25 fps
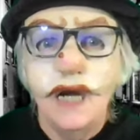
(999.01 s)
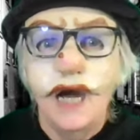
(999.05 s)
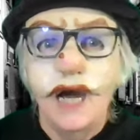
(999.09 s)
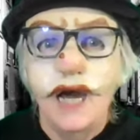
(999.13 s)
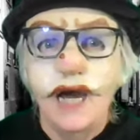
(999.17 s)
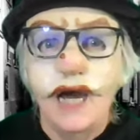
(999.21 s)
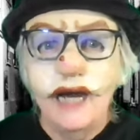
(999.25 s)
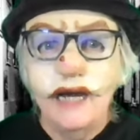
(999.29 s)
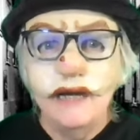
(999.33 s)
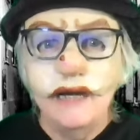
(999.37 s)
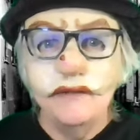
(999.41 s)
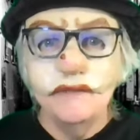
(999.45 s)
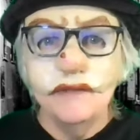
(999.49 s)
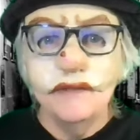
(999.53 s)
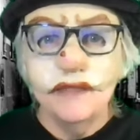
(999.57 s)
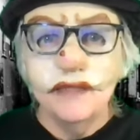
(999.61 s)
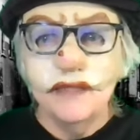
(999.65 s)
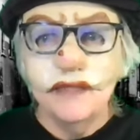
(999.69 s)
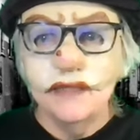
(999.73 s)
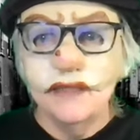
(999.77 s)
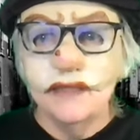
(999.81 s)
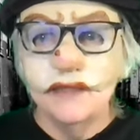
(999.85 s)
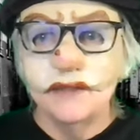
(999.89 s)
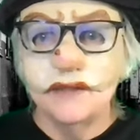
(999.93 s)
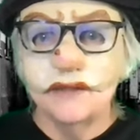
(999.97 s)
I went
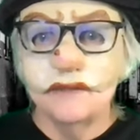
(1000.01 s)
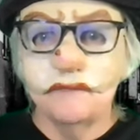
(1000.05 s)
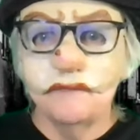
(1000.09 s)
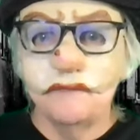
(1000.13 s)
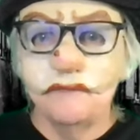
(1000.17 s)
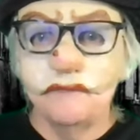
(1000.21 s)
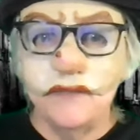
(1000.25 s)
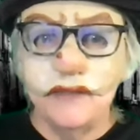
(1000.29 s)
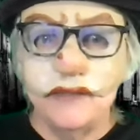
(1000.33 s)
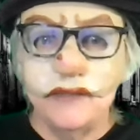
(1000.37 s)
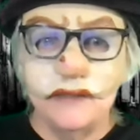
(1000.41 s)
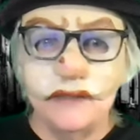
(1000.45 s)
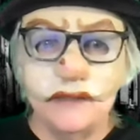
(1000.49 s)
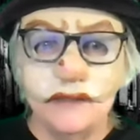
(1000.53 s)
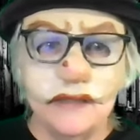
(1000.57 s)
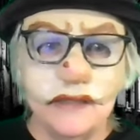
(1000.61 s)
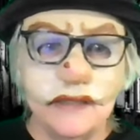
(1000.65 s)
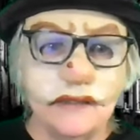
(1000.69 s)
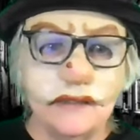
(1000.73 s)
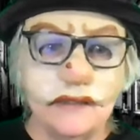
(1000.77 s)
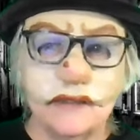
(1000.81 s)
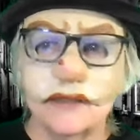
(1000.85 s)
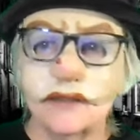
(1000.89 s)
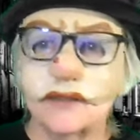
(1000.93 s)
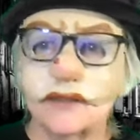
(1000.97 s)
on this
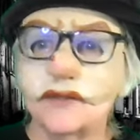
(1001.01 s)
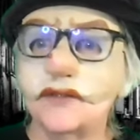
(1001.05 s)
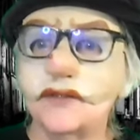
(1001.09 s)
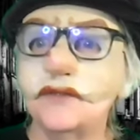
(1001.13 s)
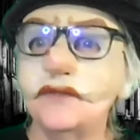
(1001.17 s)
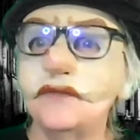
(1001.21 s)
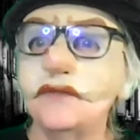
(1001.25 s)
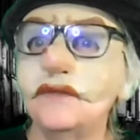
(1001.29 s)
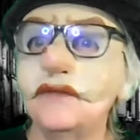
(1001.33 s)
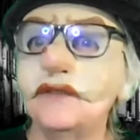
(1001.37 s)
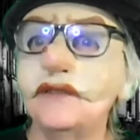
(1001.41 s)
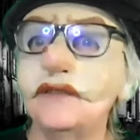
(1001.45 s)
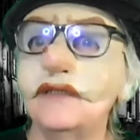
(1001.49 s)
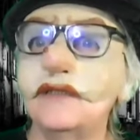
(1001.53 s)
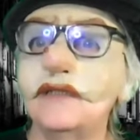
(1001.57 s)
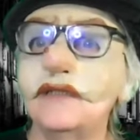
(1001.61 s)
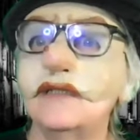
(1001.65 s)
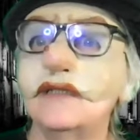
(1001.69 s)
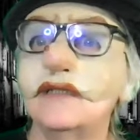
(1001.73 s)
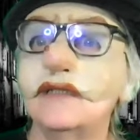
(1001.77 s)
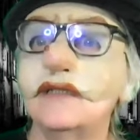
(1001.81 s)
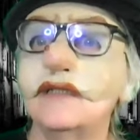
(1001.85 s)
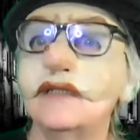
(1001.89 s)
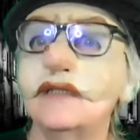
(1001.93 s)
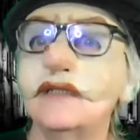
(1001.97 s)
fantastic tour
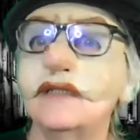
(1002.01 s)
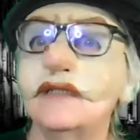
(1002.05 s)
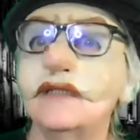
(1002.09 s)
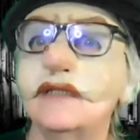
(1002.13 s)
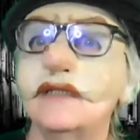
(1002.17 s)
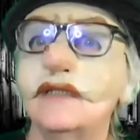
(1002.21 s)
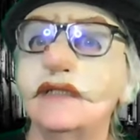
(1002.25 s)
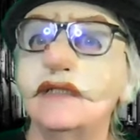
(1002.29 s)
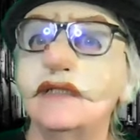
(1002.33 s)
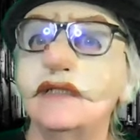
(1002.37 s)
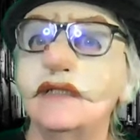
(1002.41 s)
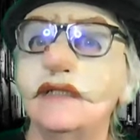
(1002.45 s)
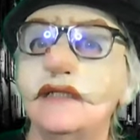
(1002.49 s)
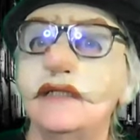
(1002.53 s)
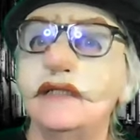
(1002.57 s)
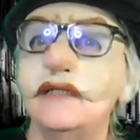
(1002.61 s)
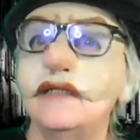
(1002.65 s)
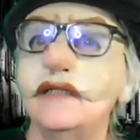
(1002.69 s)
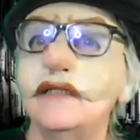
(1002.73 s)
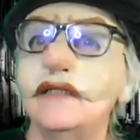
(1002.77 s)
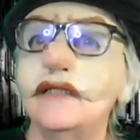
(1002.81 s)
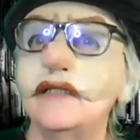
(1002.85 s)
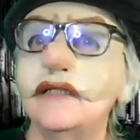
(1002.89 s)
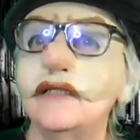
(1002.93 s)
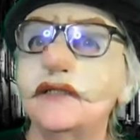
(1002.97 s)

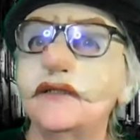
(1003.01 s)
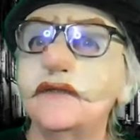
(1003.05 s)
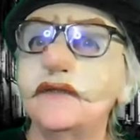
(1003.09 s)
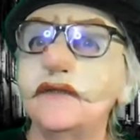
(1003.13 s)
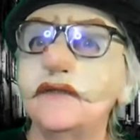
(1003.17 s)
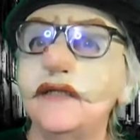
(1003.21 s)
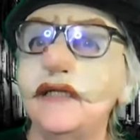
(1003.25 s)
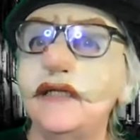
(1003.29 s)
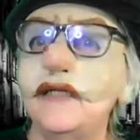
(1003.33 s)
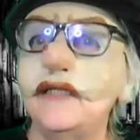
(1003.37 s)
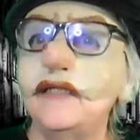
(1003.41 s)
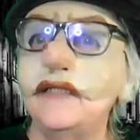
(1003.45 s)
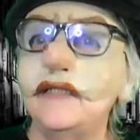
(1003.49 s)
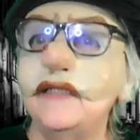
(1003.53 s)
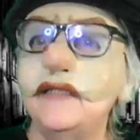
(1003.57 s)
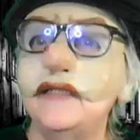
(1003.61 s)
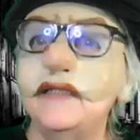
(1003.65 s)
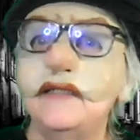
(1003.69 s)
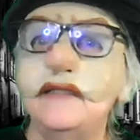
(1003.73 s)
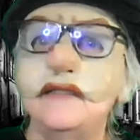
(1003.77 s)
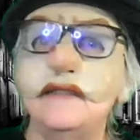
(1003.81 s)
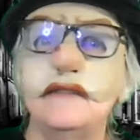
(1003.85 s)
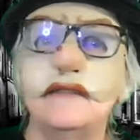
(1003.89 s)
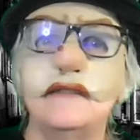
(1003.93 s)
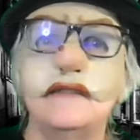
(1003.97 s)
that I
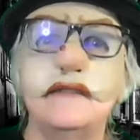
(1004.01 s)
created